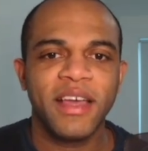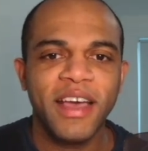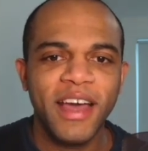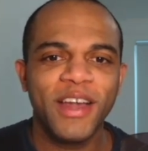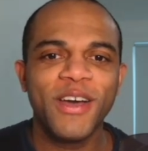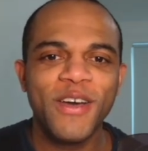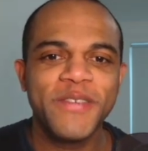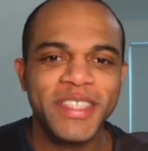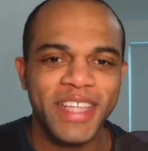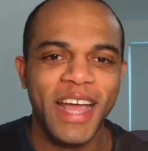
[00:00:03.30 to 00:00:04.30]
Hello,
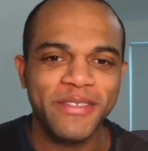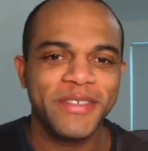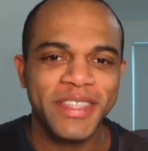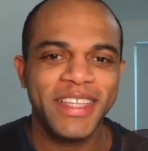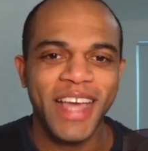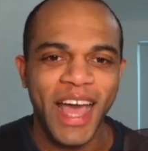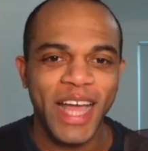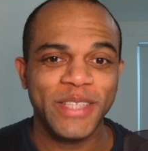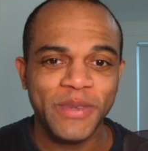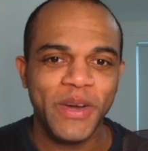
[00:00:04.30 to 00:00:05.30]
this is Anthony
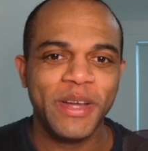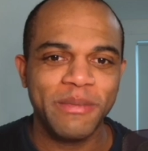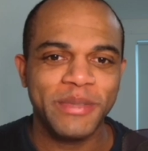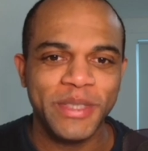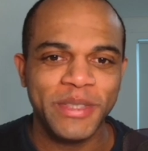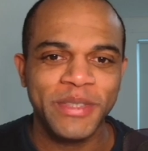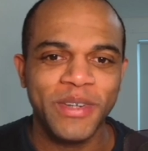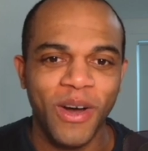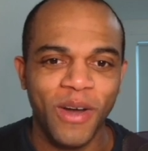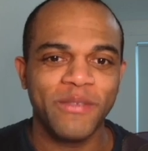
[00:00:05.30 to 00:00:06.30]
and welcome to
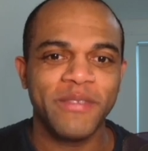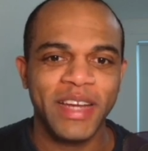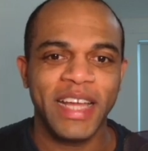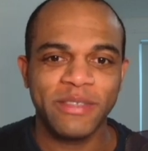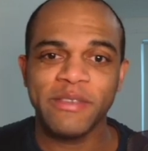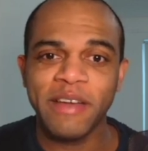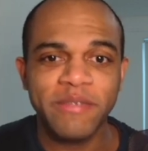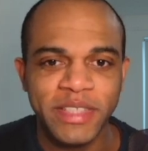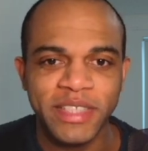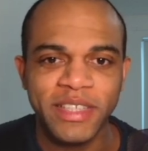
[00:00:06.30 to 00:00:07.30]
On the Ladder with
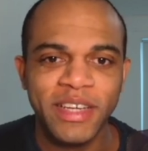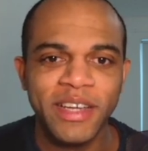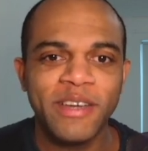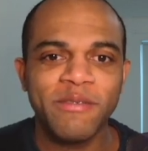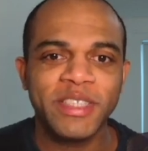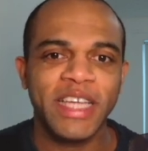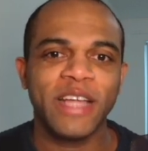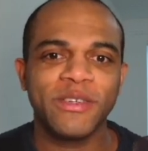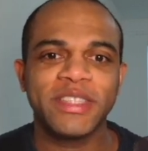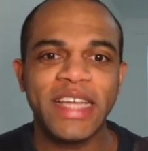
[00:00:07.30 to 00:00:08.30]
Anthony, the
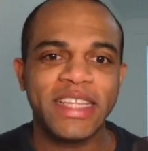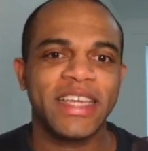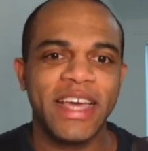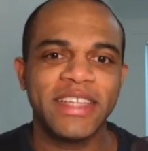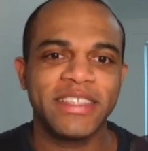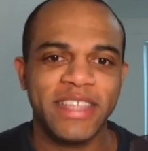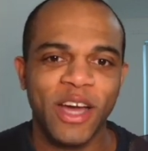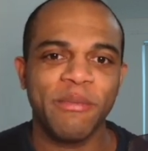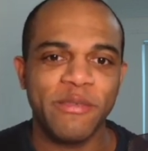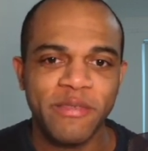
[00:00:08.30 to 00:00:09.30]
channel dedicated to
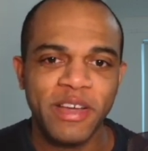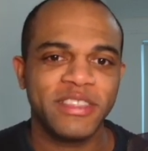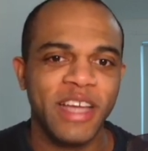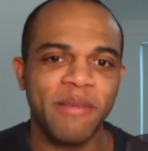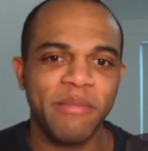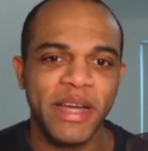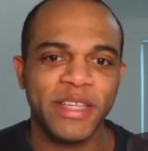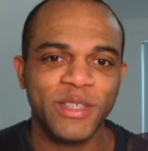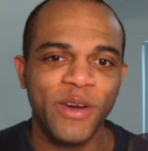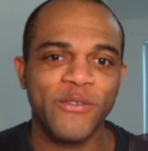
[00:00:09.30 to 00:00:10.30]
helping first-time buyers
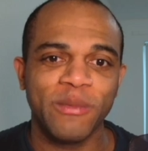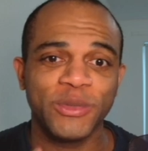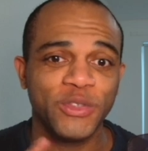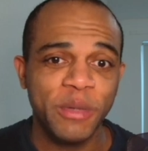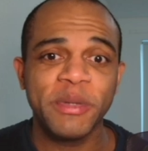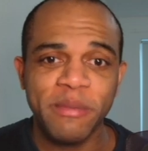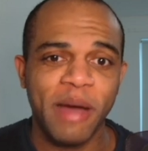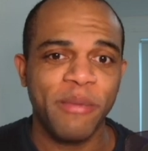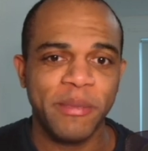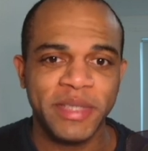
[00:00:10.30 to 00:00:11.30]
go from dreaming about
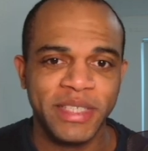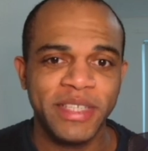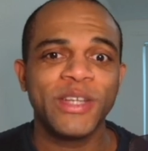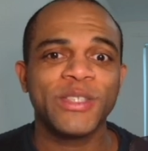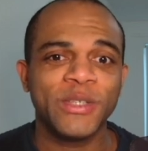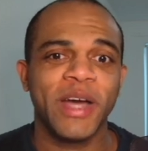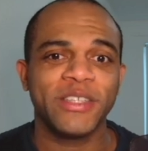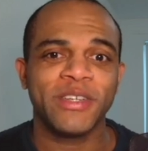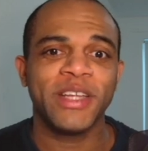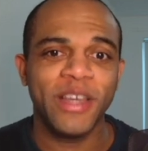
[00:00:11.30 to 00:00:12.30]
property to
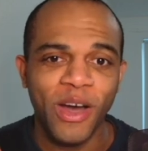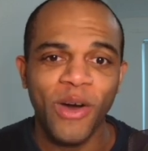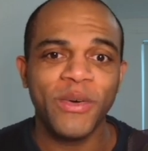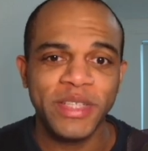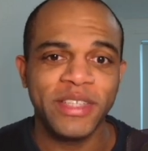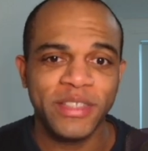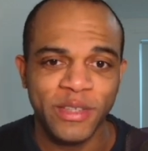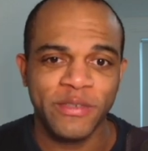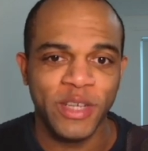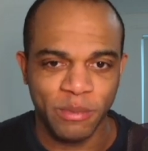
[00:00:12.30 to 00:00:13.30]
actually owning your
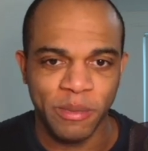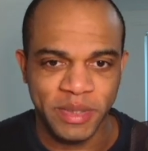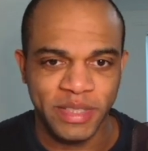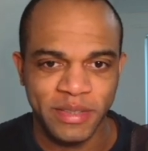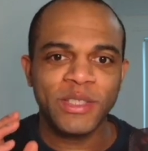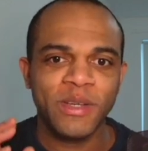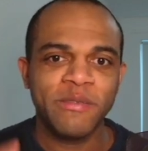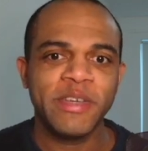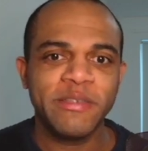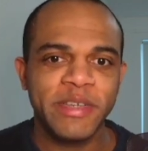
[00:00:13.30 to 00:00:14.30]
first property. So in
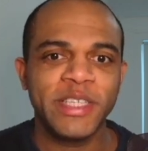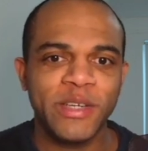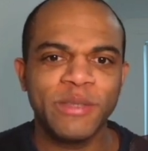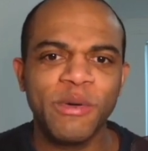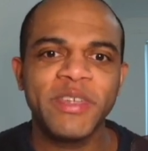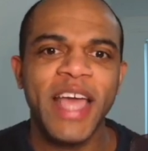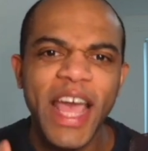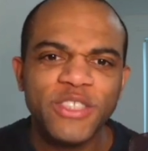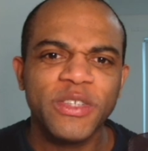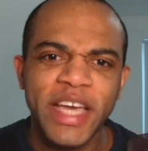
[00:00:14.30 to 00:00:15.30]
this video, it's more of an
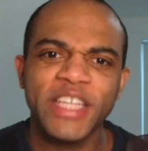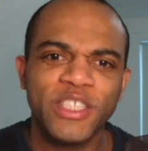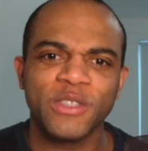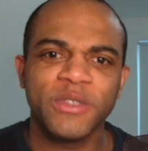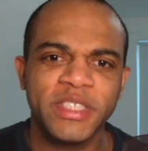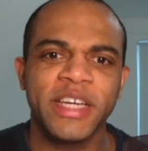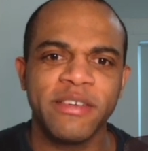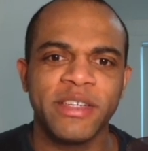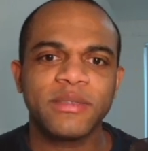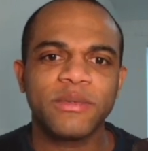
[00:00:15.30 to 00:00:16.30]
educational
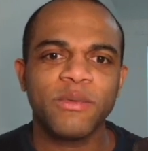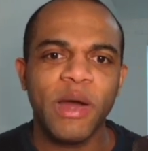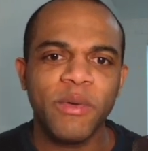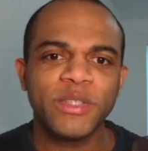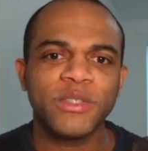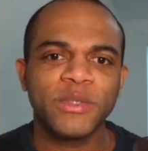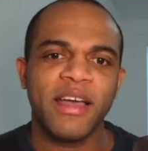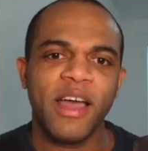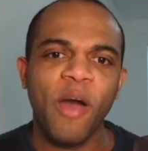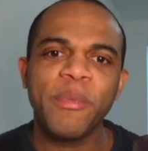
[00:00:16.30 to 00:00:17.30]
series where I want to
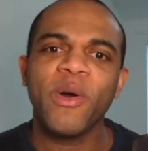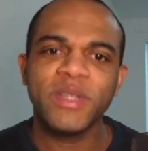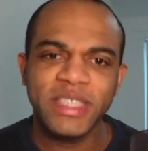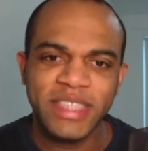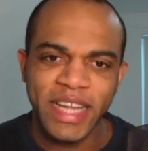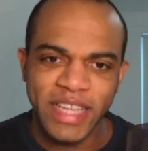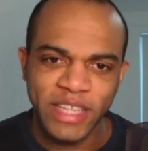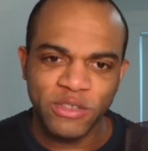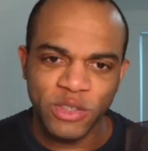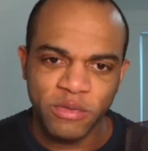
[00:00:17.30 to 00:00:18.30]
help you understand
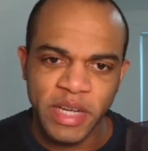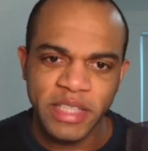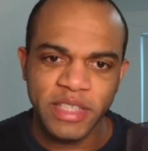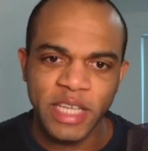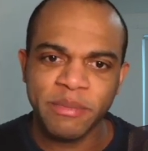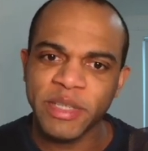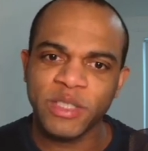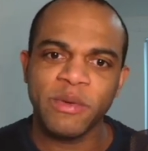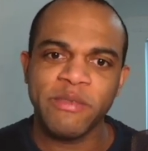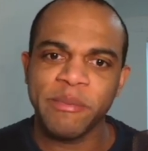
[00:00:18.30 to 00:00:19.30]
interest rates,
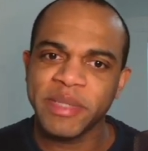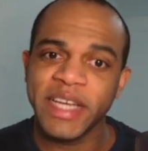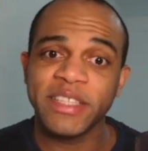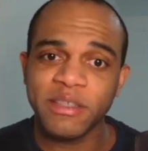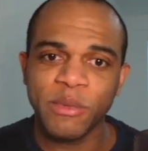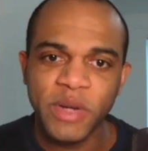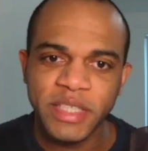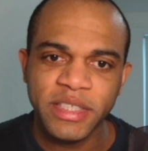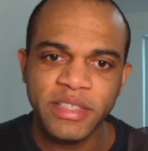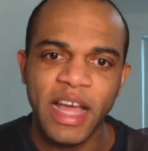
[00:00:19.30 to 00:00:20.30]
especially where they pertain to
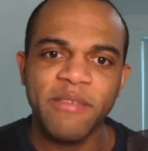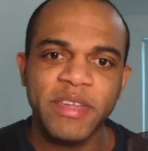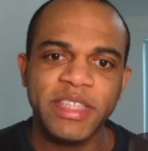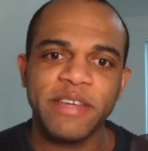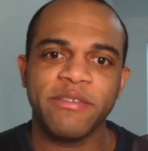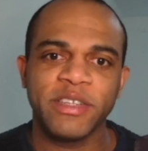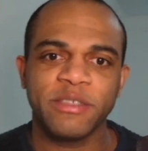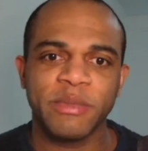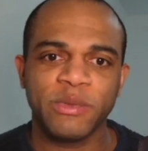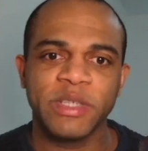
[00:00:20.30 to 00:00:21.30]
mortgages and the difference
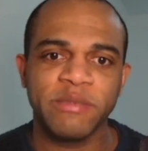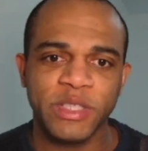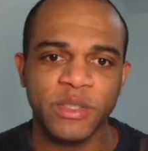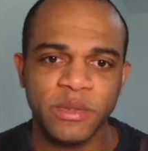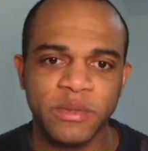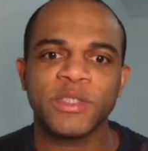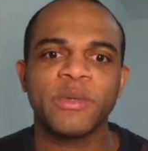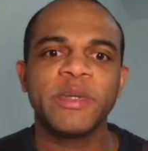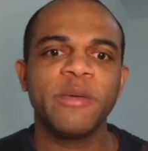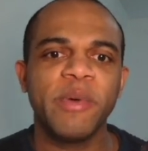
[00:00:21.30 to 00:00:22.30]
between the two. So
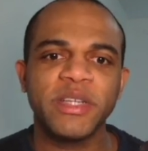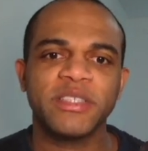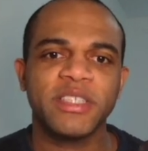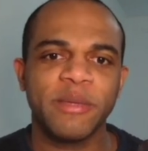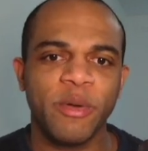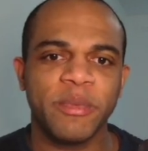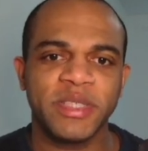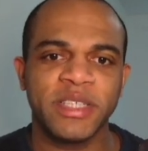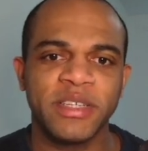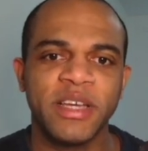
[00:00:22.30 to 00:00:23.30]
when you're purchasing a
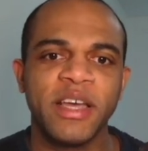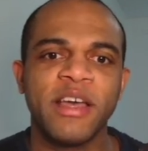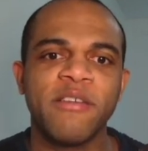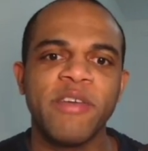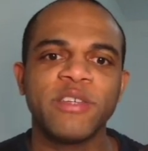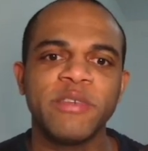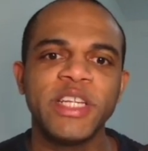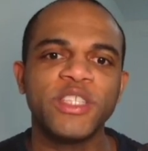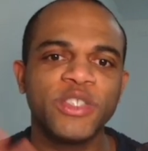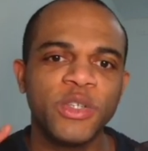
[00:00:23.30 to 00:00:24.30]
property, there's really
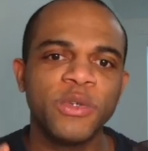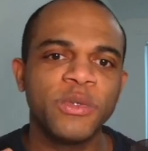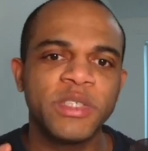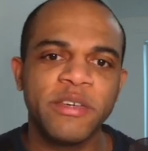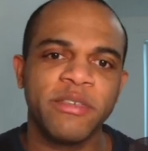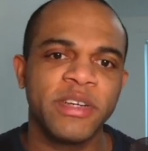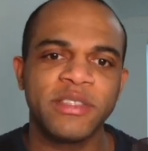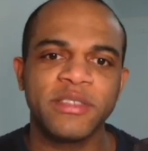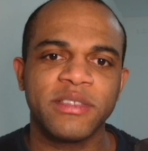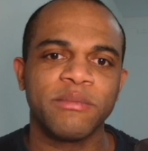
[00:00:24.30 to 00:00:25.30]
two
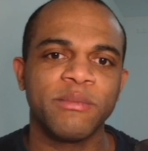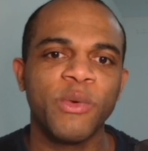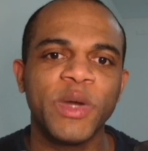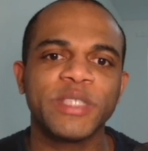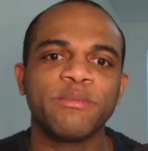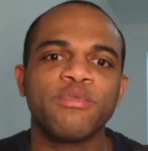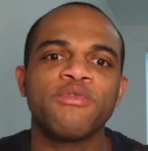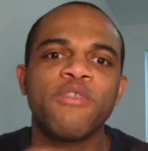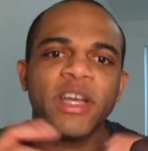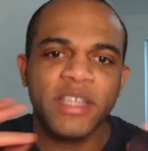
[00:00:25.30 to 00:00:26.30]
different mortgage
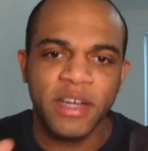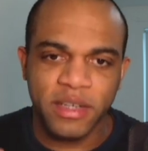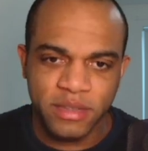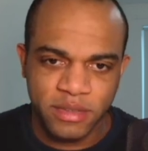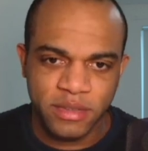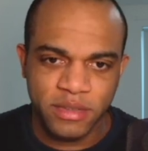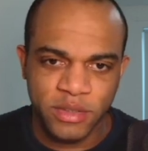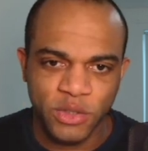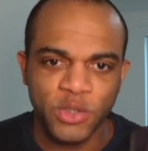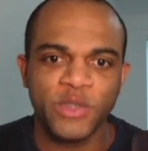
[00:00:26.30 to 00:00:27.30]
products to
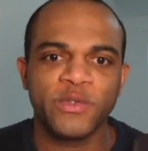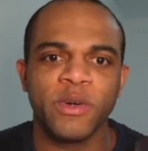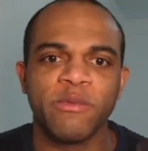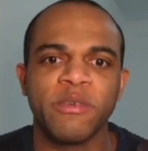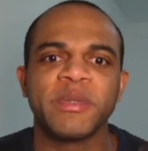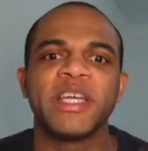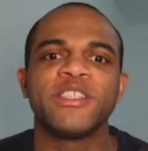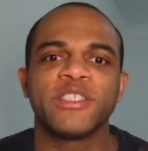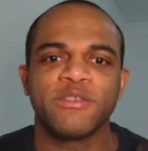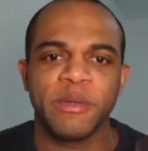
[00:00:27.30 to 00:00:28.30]
choose from an
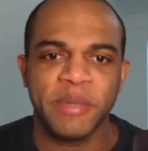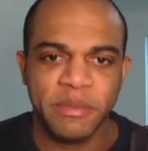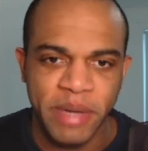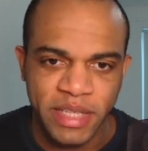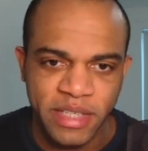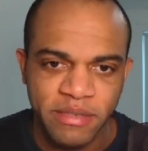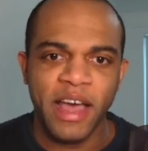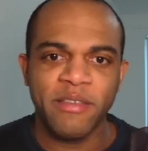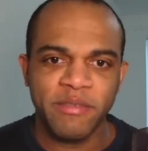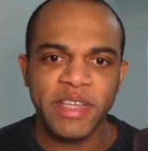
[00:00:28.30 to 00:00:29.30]
interest rate perspective,
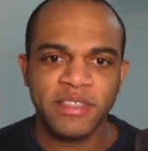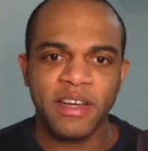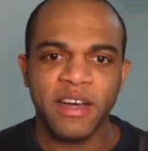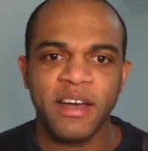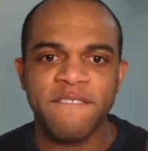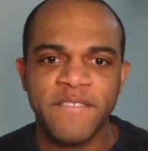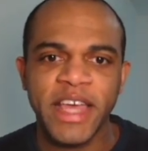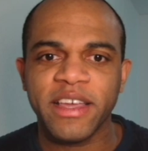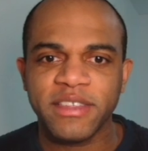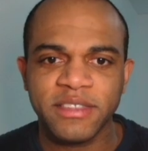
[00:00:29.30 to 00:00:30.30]
and these are
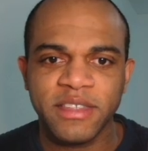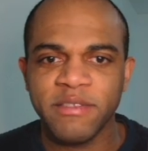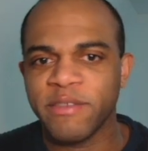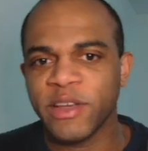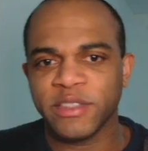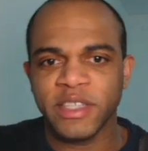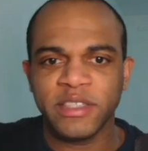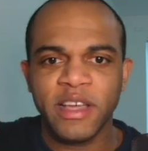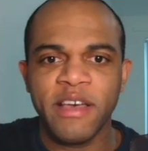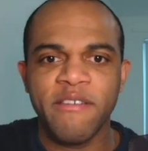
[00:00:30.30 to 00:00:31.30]
fixed versus
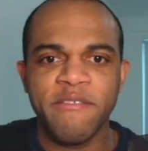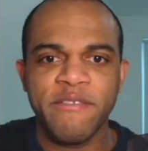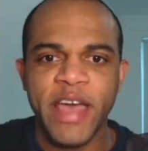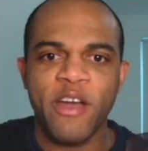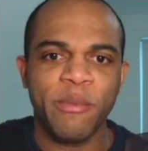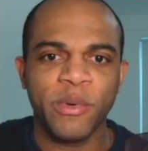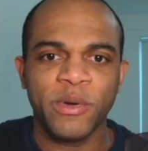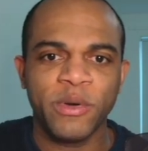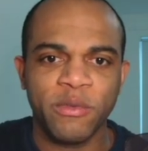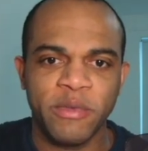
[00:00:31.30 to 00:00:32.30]

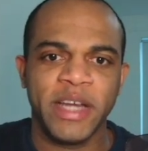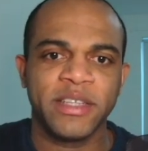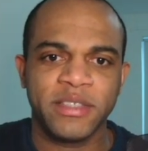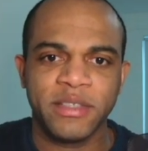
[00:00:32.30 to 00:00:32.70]
variable rate